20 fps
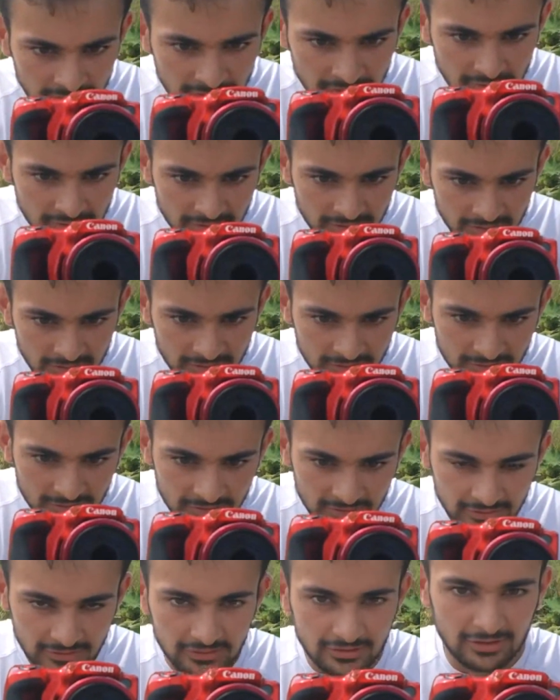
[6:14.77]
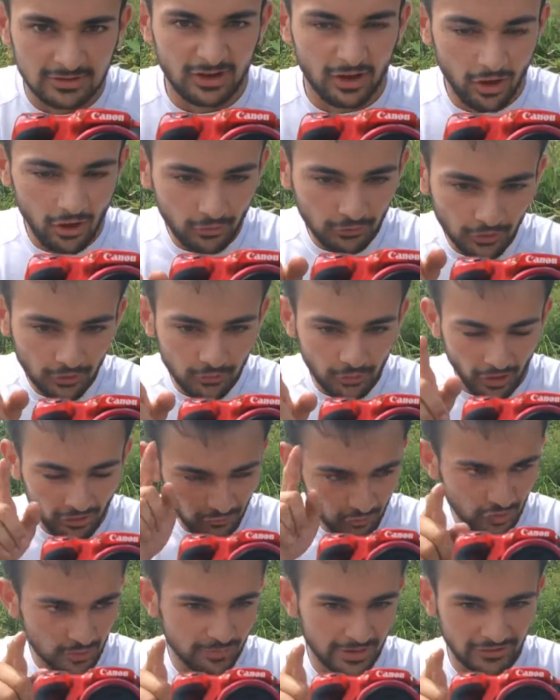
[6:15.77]
So hopefully I... Oh no,
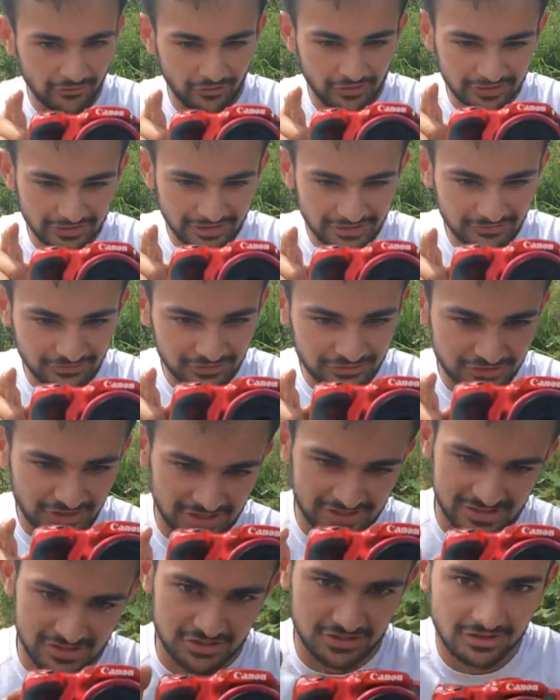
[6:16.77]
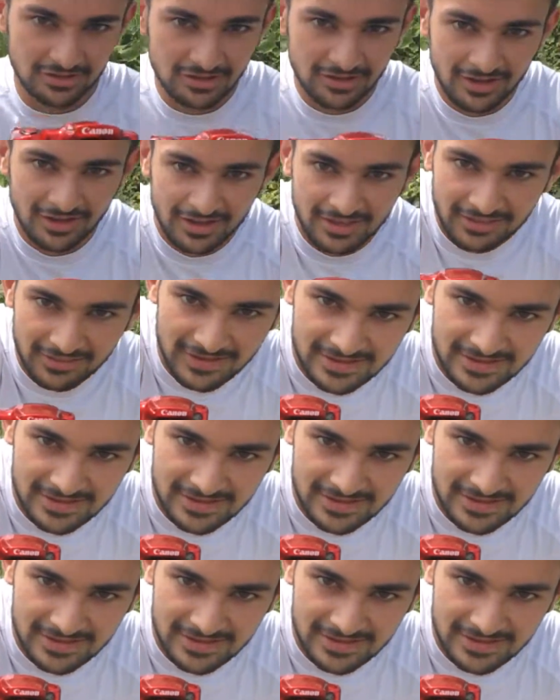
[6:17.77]
I've got a better idea for a transition. Yeah.